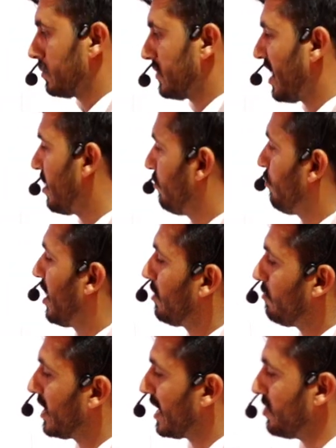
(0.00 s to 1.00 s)
Then what
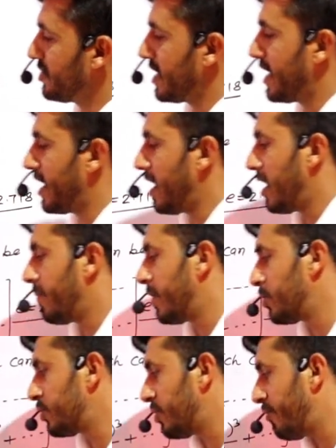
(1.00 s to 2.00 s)
we can say
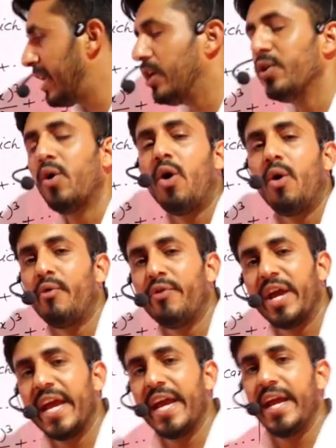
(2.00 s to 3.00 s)
about the value
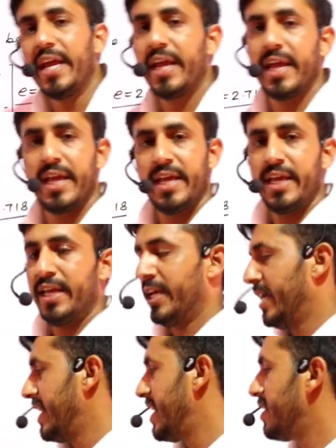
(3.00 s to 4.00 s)
of a?
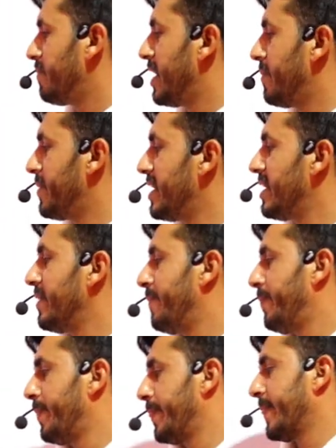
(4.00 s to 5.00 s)
It may
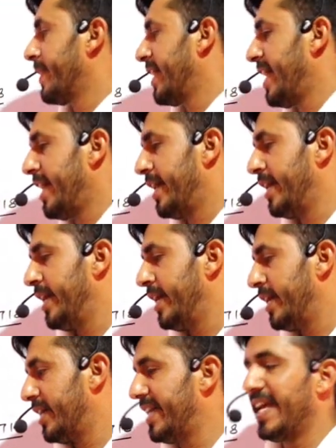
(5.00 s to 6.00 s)
be
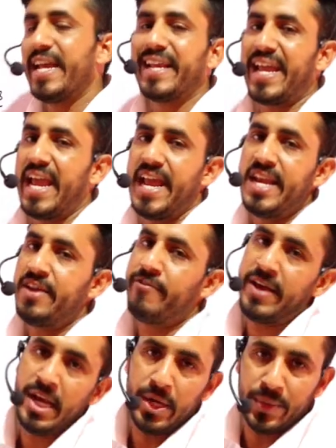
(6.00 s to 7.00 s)
take any
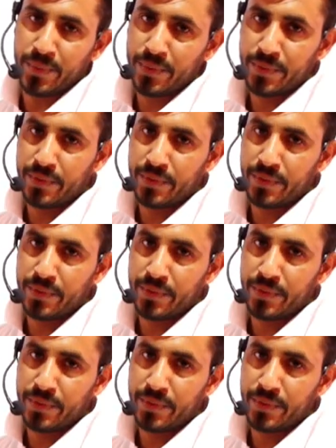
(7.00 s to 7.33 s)
value,